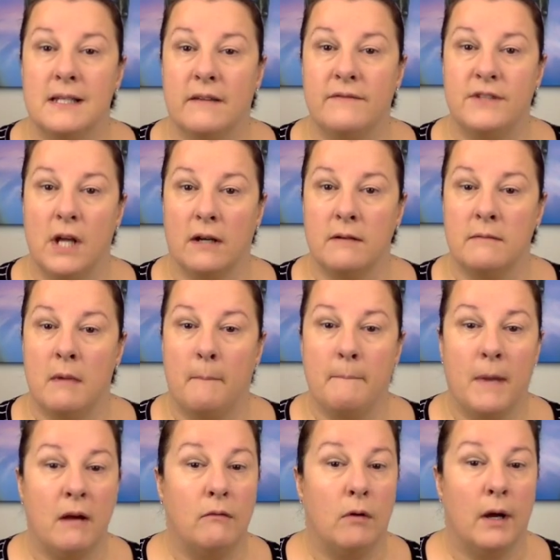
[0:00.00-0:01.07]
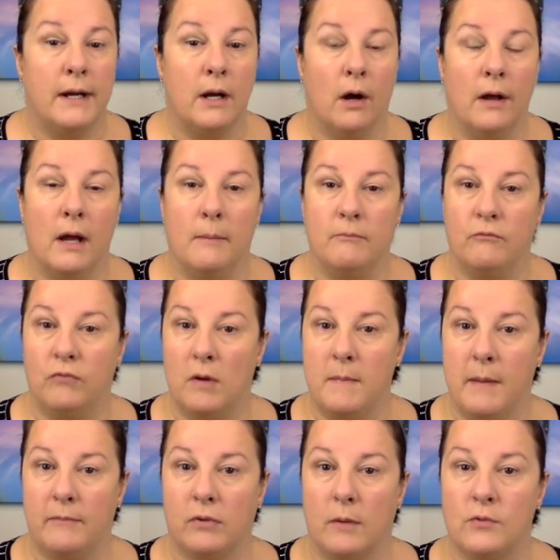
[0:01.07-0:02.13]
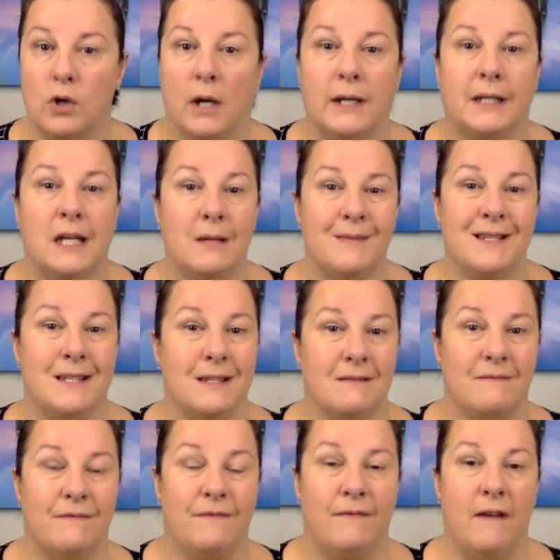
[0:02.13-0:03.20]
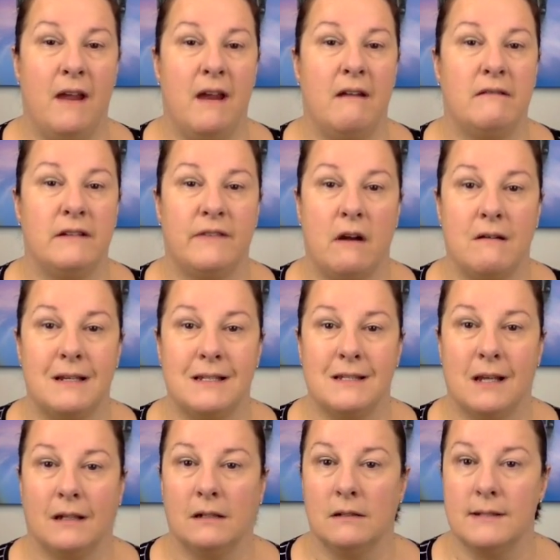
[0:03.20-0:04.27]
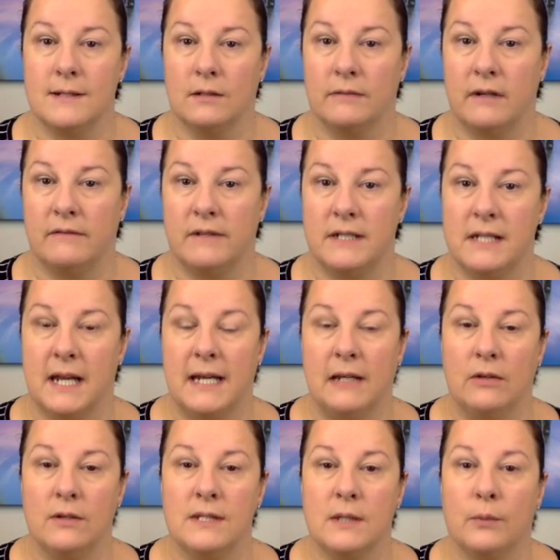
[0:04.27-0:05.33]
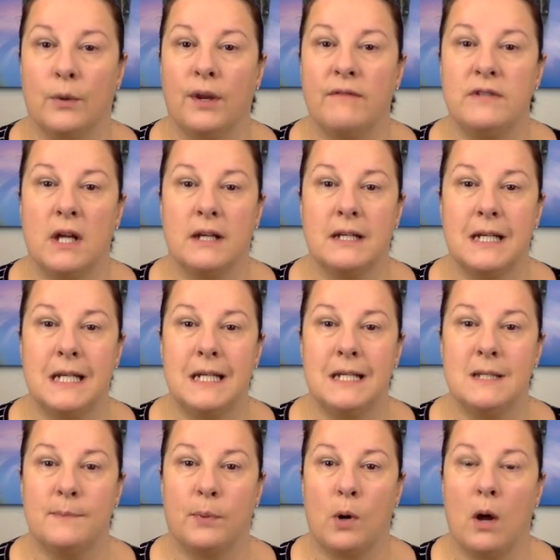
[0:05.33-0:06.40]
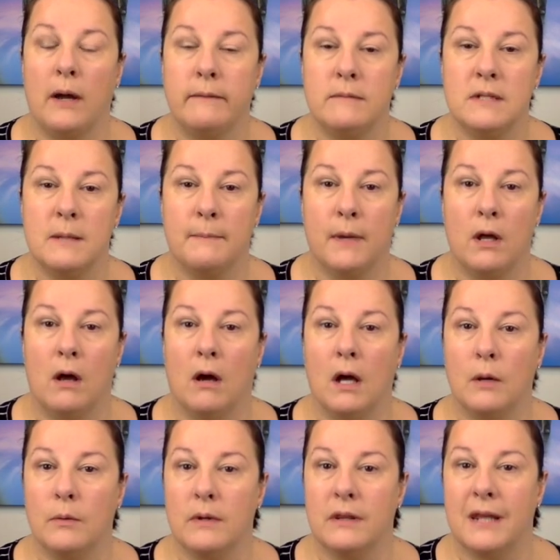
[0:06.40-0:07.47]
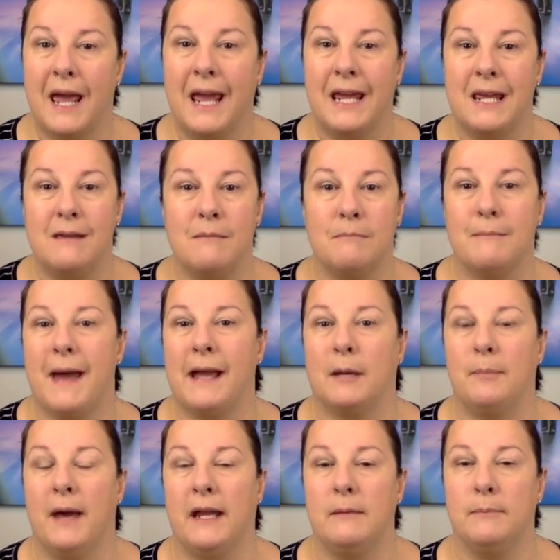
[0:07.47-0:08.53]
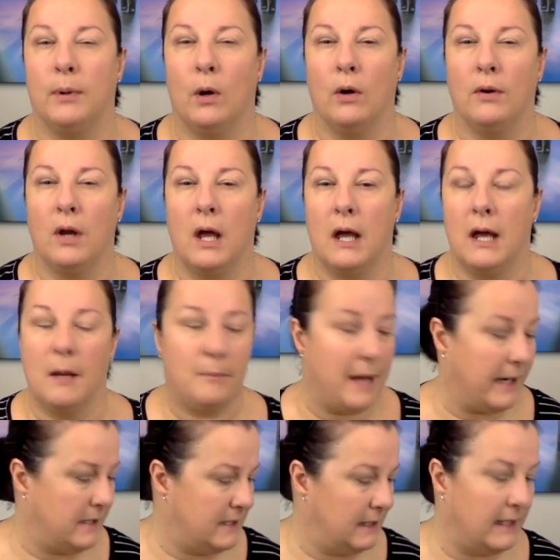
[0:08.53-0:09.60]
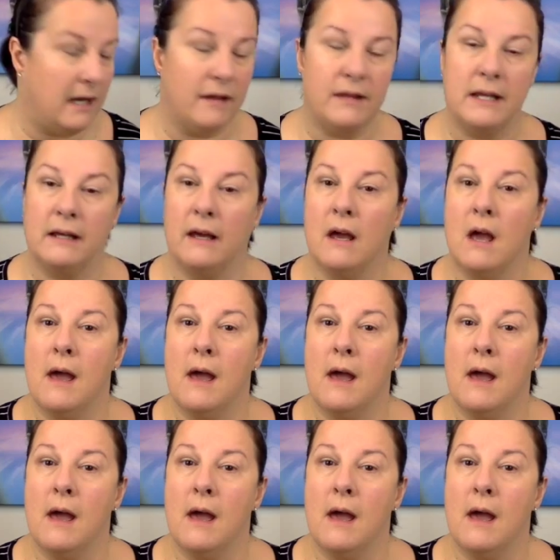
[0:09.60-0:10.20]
I've done my right eye, and remember I'm trying to keep this as very, very subtle sort of everyday look. So what I've done is primed my eye with a MAC paint pot, Painterly I think,